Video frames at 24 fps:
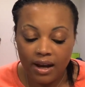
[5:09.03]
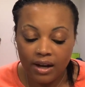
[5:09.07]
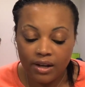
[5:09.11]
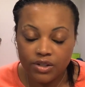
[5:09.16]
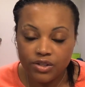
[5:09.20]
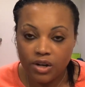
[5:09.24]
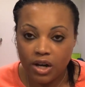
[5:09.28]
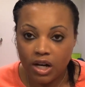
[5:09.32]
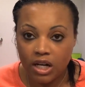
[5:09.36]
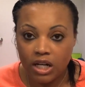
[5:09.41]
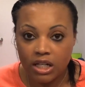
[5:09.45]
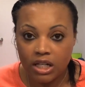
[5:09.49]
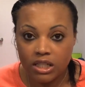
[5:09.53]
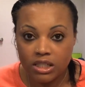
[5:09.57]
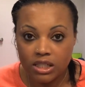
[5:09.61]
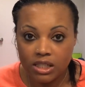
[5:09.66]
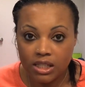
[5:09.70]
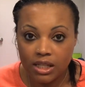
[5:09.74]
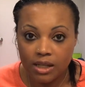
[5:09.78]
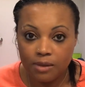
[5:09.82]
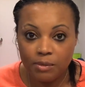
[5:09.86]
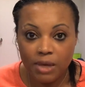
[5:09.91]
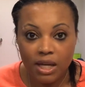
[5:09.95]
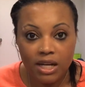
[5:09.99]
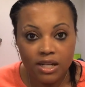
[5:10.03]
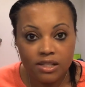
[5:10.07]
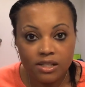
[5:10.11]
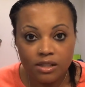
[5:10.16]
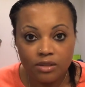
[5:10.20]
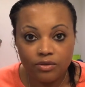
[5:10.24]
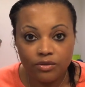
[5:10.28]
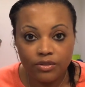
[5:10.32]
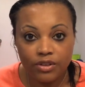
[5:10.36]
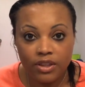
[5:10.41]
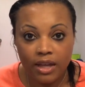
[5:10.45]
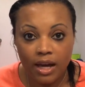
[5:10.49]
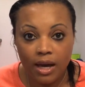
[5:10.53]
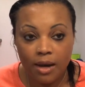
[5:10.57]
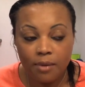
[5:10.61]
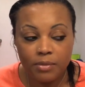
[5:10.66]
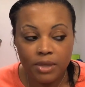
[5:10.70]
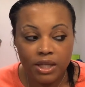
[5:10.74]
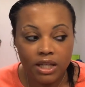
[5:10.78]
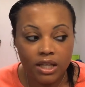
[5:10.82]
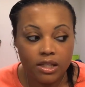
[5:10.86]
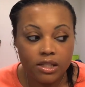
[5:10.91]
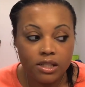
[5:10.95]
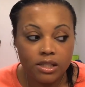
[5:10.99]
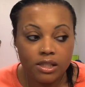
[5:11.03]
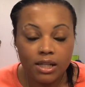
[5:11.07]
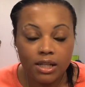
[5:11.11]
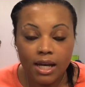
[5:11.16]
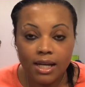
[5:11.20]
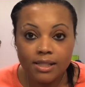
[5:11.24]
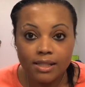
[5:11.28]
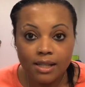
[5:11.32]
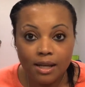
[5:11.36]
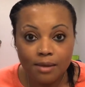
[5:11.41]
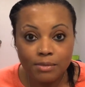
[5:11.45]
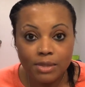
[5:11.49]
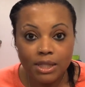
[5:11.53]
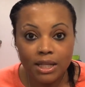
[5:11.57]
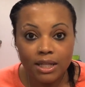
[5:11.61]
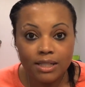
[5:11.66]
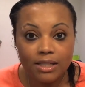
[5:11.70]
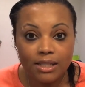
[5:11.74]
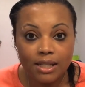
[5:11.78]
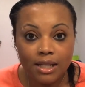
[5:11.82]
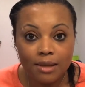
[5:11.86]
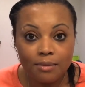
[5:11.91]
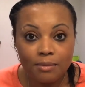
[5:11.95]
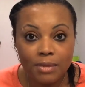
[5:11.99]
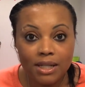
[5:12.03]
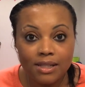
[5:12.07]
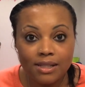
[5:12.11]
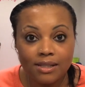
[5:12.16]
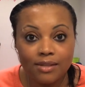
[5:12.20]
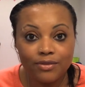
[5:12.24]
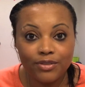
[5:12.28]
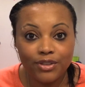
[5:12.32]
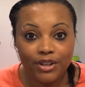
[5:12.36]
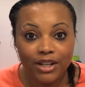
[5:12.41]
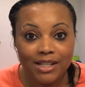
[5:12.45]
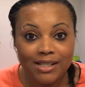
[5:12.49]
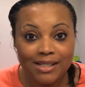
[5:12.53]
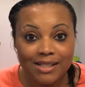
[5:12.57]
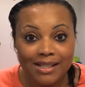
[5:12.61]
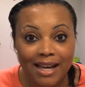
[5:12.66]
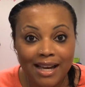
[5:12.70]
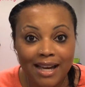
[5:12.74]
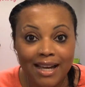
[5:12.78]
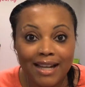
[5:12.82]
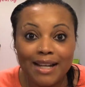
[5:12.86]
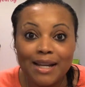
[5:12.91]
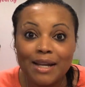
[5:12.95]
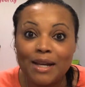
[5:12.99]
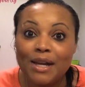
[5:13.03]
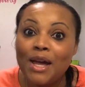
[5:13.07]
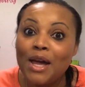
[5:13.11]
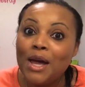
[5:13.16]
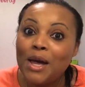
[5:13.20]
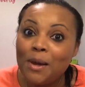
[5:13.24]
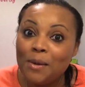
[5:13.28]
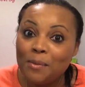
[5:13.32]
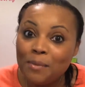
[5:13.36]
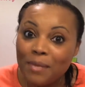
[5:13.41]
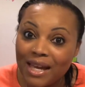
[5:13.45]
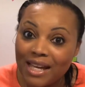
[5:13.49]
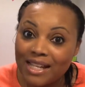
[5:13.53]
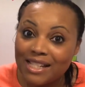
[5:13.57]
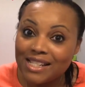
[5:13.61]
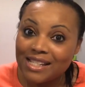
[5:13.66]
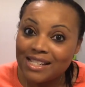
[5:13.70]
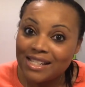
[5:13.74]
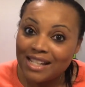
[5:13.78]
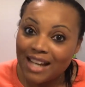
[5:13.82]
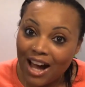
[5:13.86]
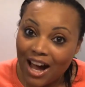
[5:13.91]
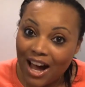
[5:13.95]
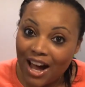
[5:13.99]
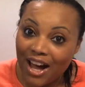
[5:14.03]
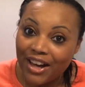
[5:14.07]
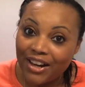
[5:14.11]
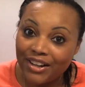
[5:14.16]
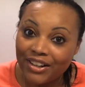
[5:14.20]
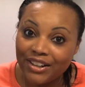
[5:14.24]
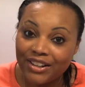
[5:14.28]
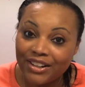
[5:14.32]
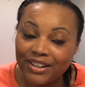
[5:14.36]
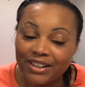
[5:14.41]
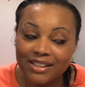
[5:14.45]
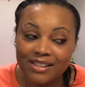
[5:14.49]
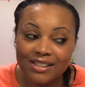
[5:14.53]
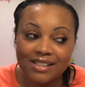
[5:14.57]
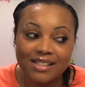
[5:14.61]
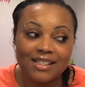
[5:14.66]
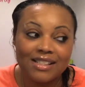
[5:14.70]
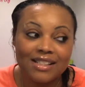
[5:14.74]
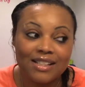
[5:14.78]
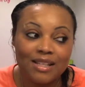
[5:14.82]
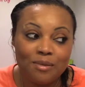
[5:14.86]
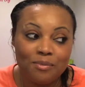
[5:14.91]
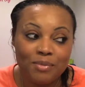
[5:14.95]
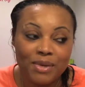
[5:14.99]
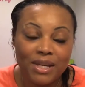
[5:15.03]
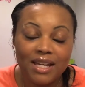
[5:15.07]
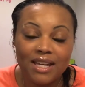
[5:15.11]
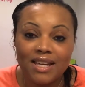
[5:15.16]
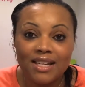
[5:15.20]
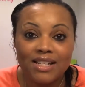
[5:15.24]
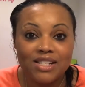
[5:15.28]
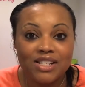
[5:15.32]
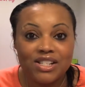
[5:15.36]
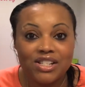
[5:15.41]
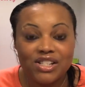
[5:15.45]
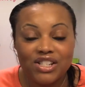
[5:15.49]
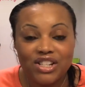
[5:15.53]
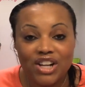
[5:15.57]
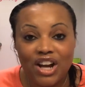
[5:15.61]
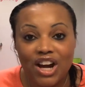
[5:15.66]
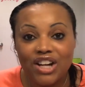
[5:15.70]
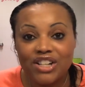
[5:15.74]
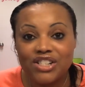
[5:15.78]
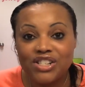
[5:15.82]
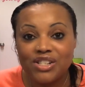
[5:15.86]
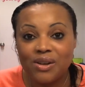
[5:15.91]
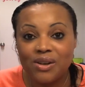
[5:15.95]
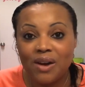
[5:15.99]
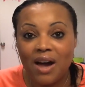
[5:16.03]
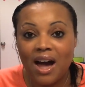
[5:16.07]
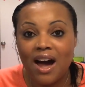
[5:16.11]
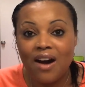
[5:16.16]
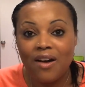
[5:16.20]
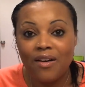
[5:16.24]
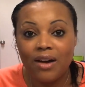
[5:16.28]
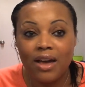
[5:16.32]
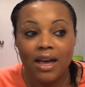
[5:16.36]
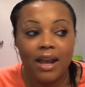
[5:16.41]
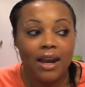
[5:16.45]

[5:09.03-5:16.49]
and I try not to take medicine for that, because 9 times out of 10, medicine for anxiety makes you tired and sleepy and just knocks you out.